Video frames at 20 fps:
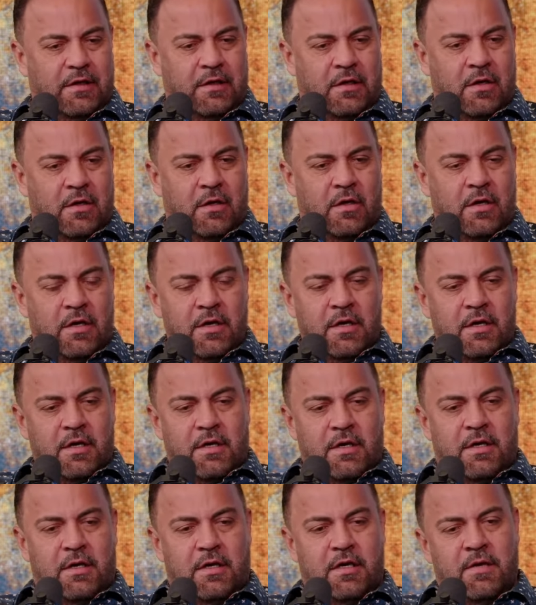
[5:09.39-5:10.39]
You know,
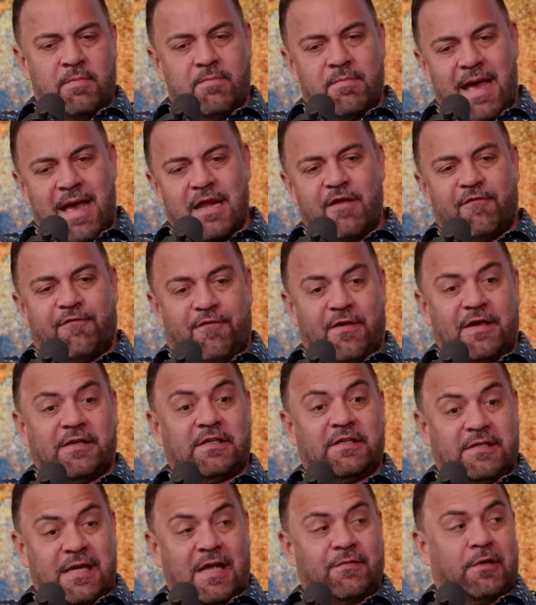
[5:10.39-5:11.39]
it, it
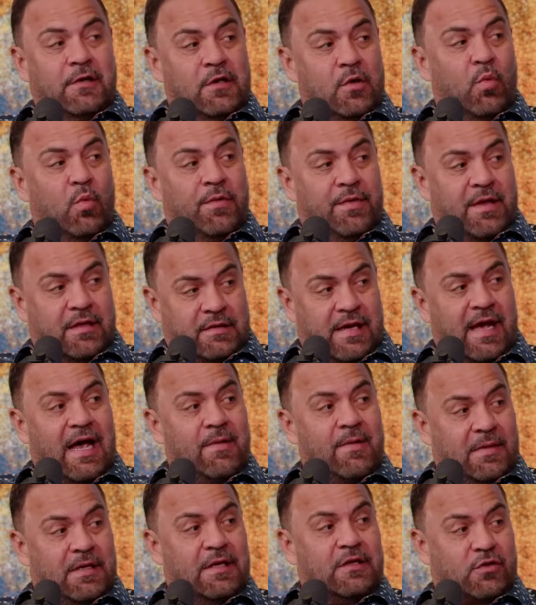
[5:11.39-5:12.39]
manifests suddenly when the
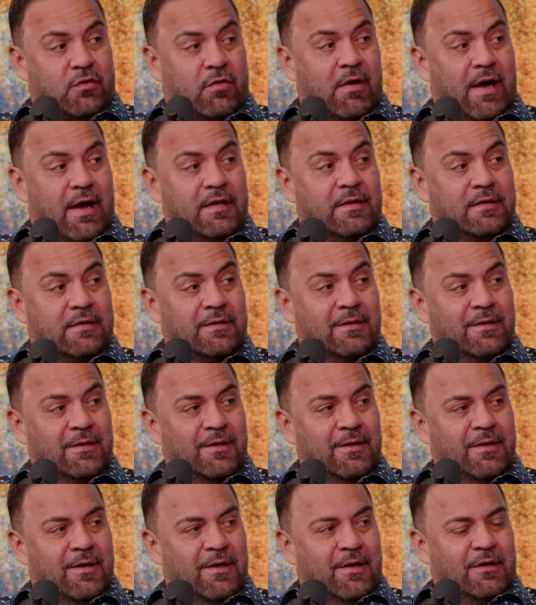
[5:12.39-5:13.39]
timing is right.
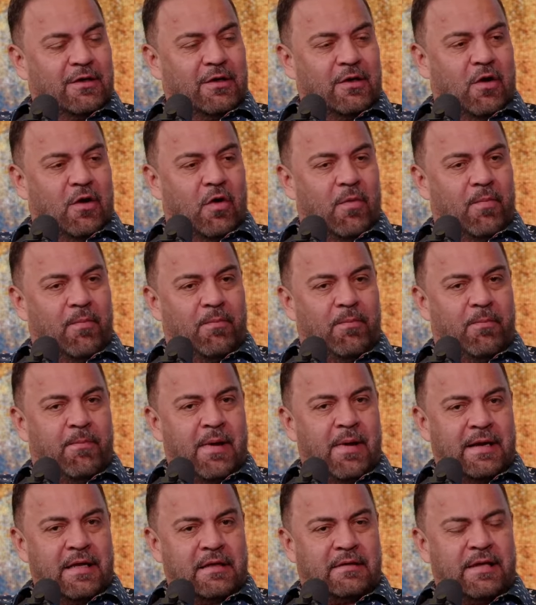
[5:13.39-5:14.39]
You know,
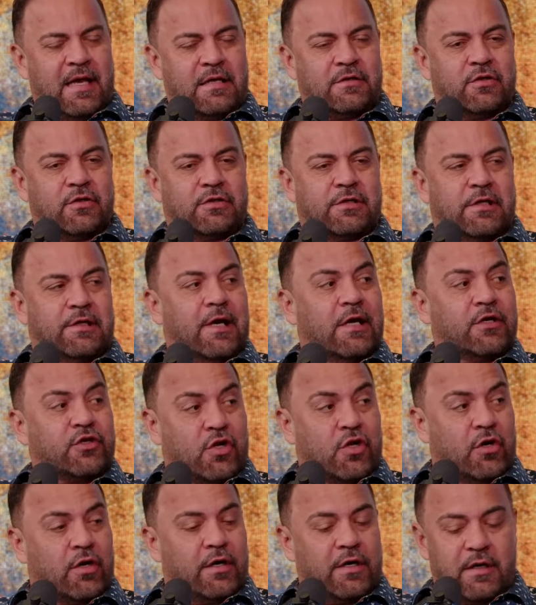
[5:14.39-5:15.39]
but it takes usually a
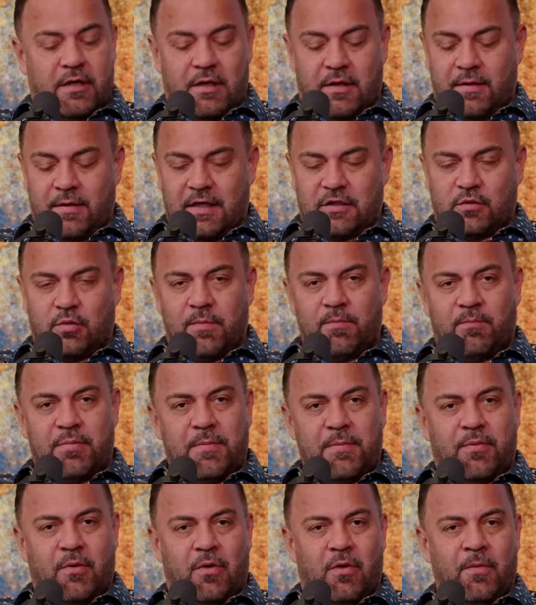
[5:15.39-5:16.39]
journey, and that's when
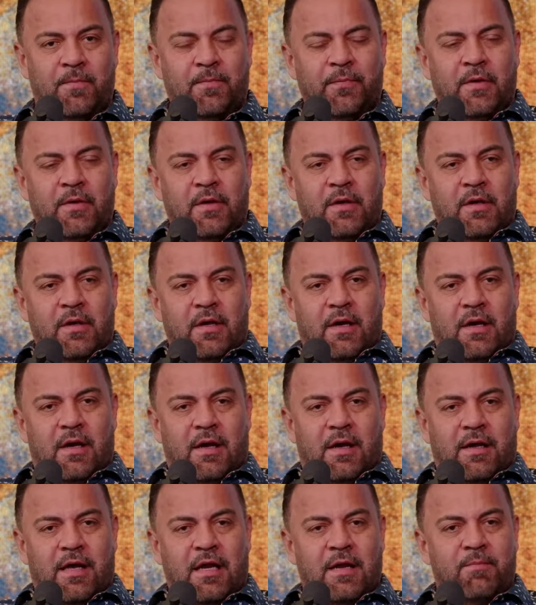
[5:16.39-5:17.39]
people
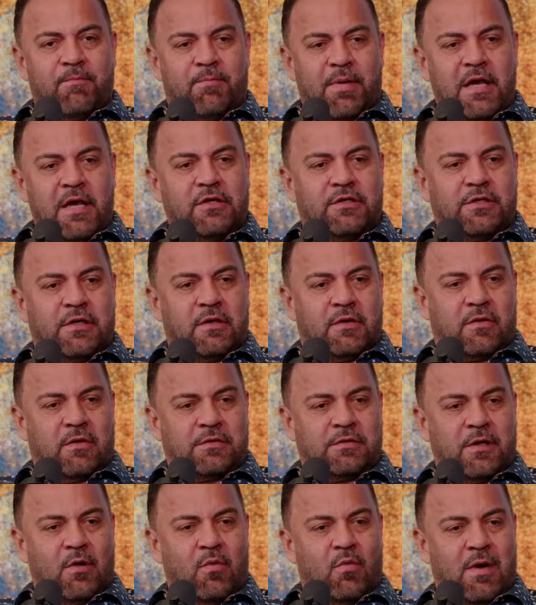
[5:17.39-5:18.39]
uh, get impatient
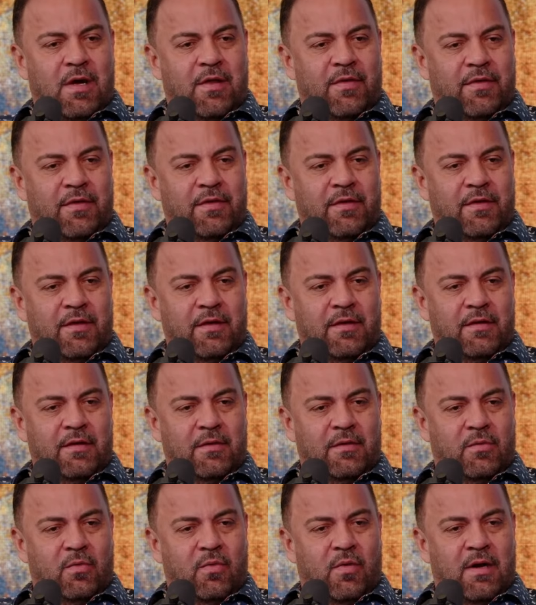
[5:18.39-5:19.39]
because they want
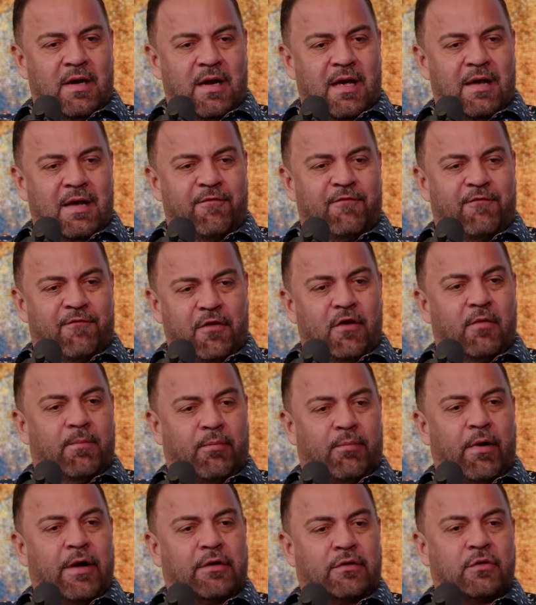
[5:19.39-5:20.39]
when I feel
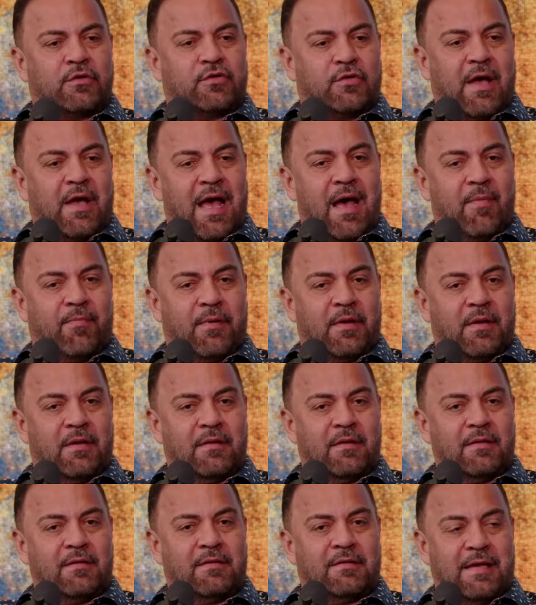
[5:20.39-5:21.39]
breakthrough should
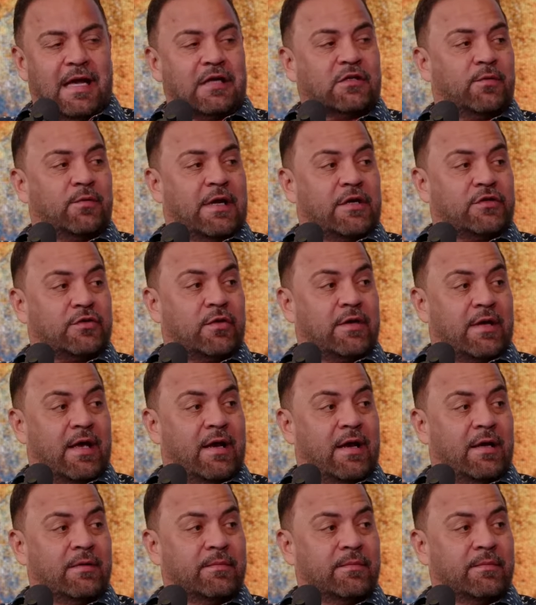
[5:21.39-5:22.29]
happen, that's when I should get it.